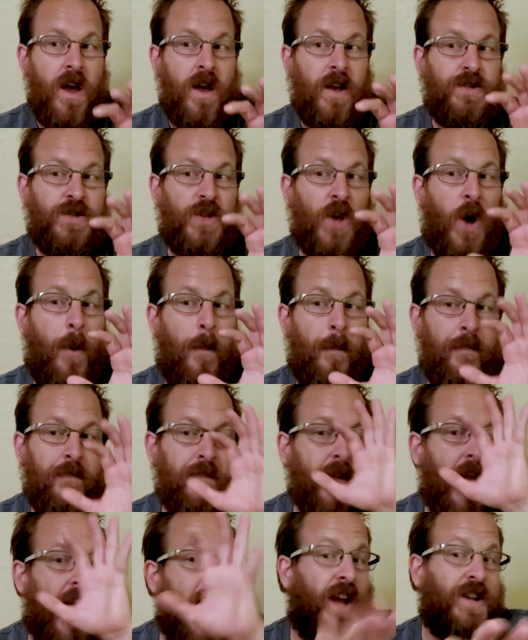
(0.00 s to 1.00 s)
So,
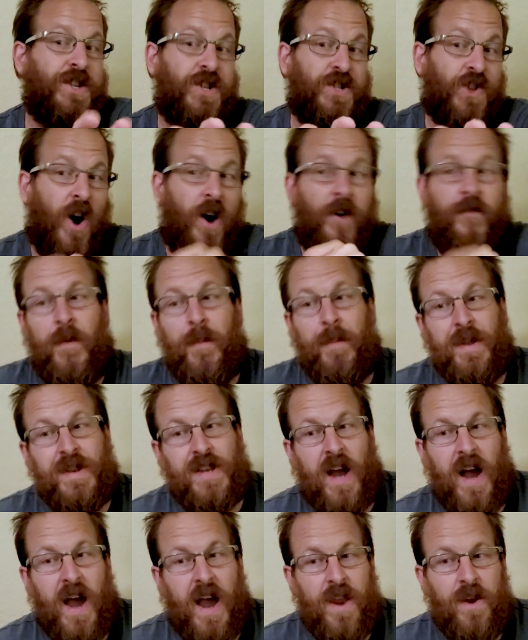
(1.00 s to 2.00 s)
as you saw from the
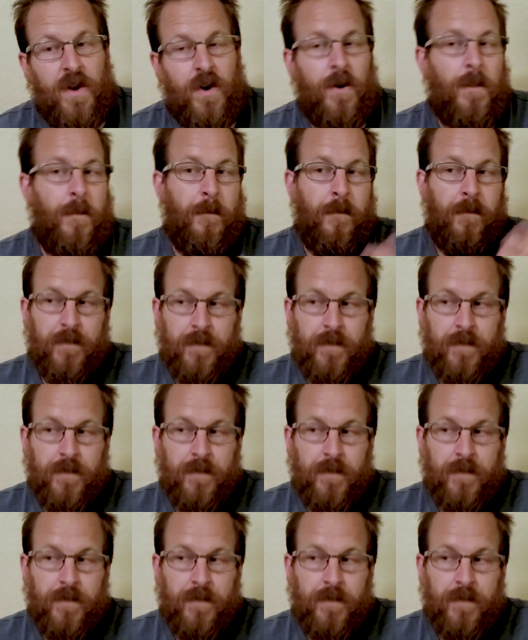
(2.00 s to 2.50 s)
title,